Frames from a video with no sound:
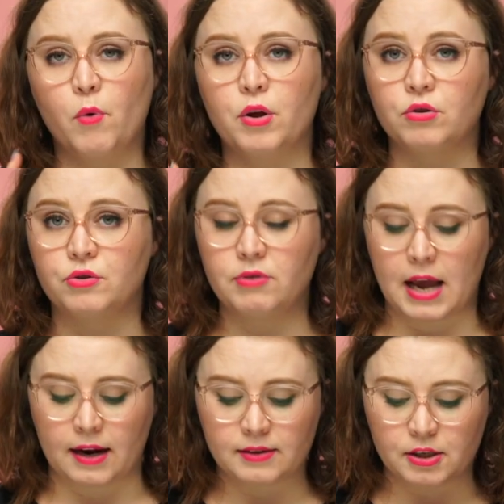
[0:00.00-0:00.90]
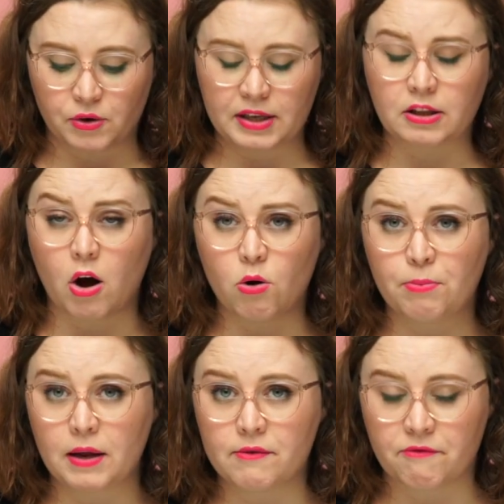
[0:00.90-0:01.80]
what you'll do next is you'll hit the
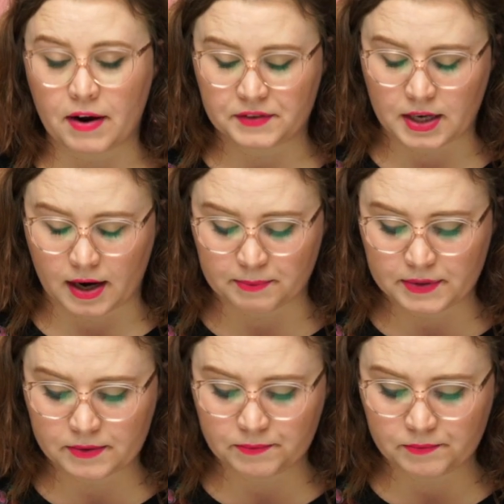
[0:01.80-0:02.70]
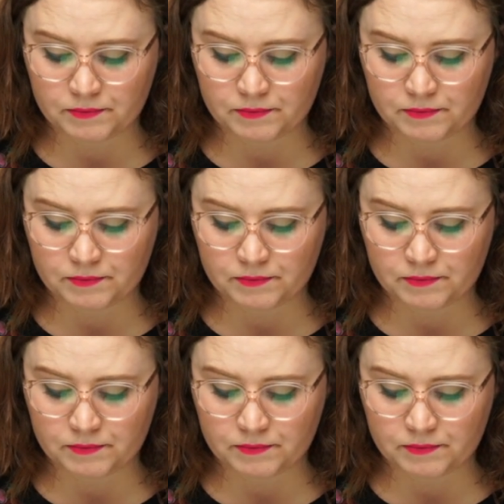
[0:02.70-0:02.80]
home button 5 times.